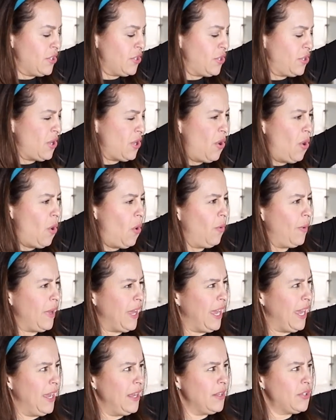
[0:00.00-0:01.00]
so
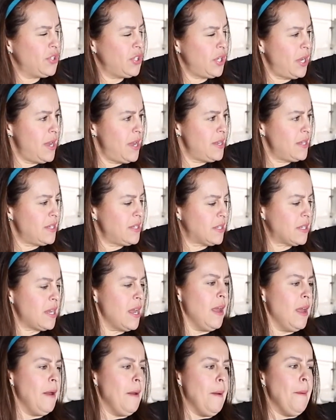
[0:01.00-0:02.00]
it just
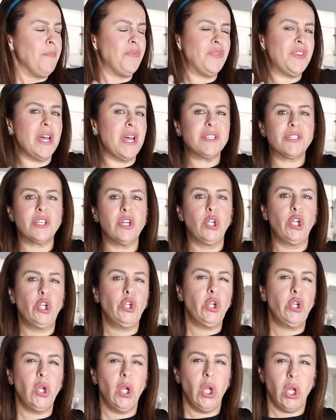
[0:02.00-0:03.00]
doesn't
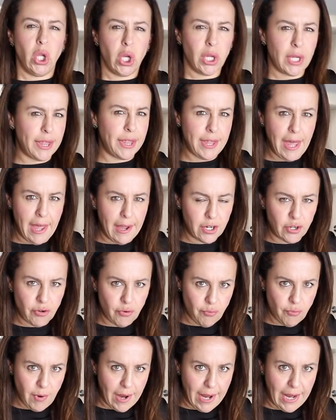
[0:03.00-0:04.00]
look
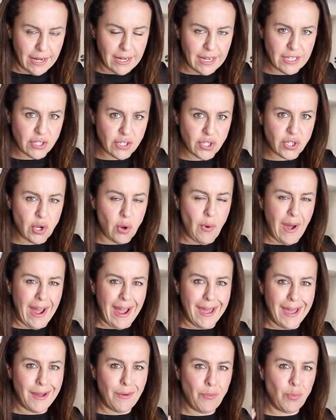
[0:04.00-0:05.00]
that great. And so
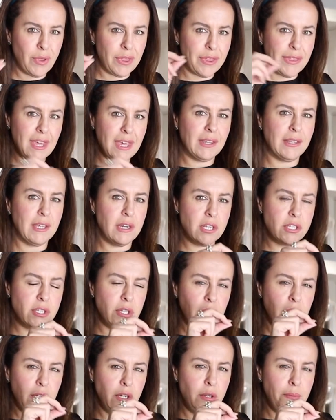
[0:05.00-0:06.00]
I would think that it's
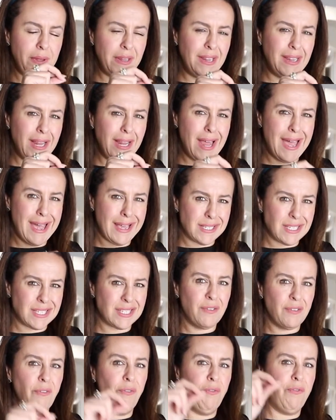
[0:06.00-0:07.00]
a little bit
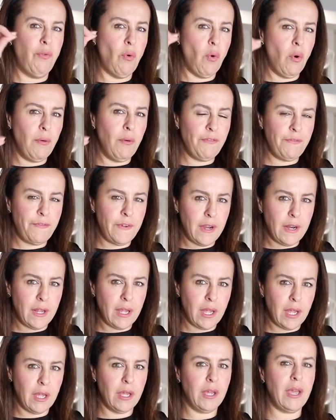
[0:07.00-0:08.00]
less
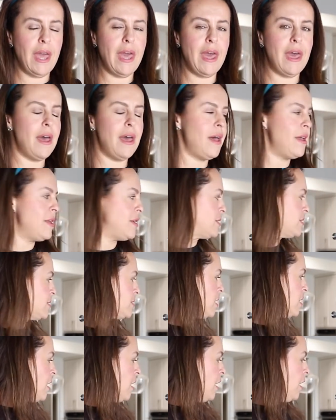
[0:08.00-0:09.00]
form-fitting
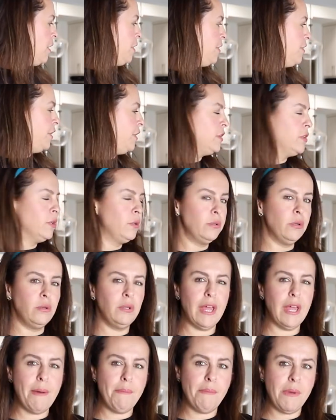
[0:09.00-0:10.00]
as the
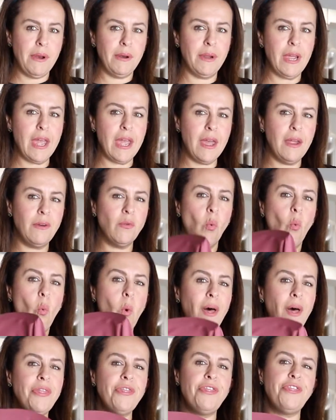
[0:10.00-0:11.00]
Lululemon. And
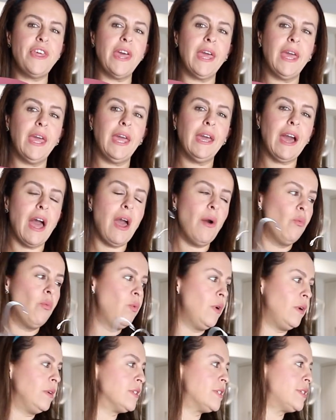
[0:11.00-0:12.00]
one thing I
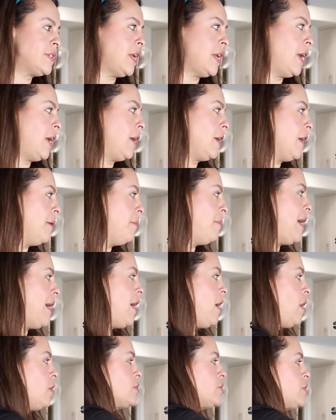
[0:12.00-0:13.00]
will say
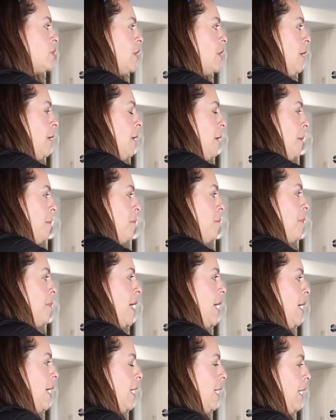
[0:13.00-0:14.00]
about
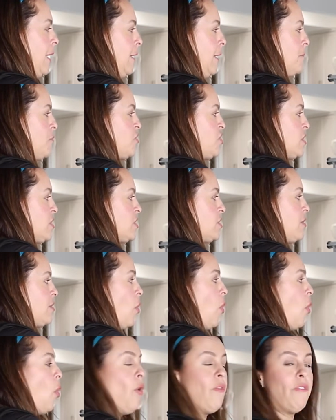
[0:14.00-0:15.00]
my just
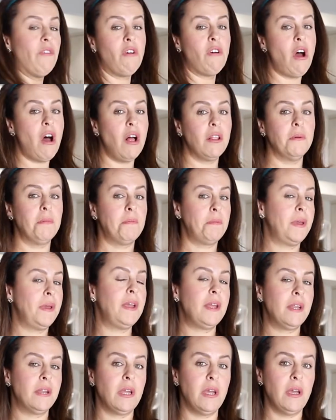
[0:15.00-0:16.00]
overall
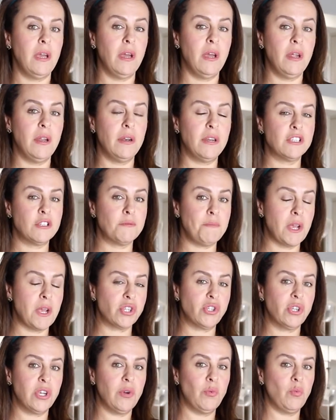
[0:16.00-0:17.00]
opinion,
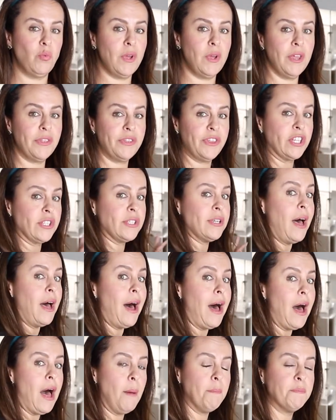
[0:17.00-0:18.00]
especially with the
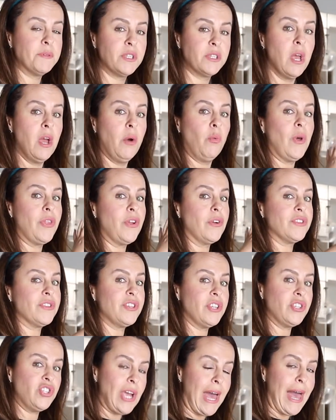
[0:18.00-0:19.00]
tops, whether it's
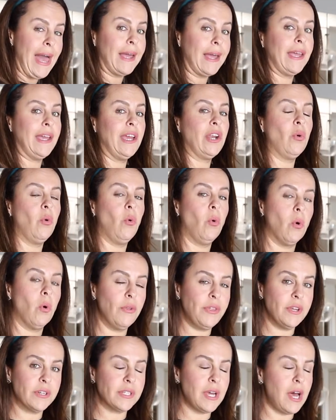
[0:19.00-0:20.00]
the jacket
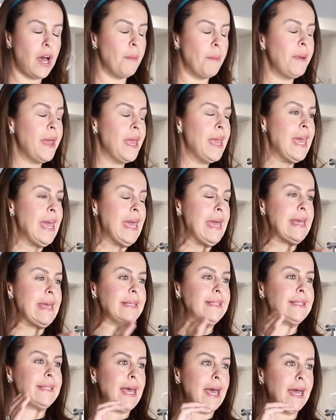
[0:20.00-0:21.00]
or the top,
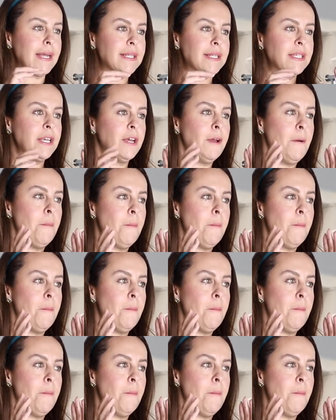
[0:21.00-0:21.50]
is that